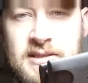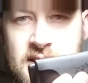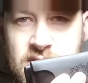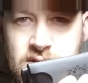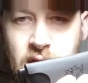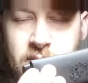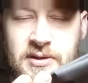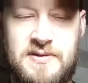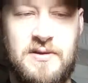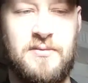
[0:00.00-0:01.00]
of this
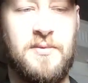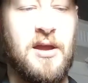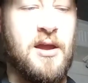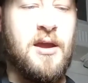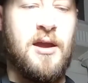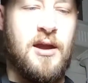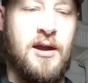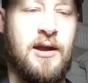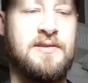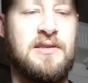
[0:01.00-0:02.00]
sharpening stone.
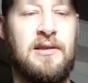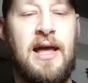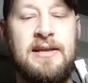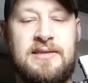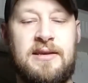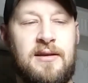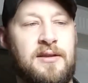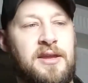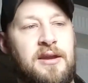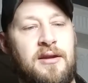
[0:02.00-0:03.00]
Alright, so the last thing
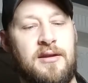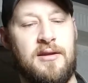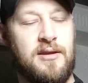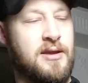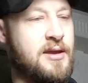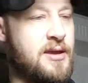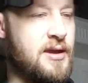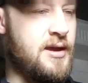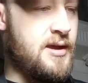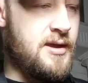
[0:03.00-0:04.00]
on here
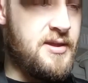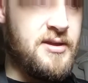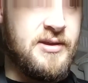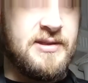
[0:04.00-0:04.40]
that you can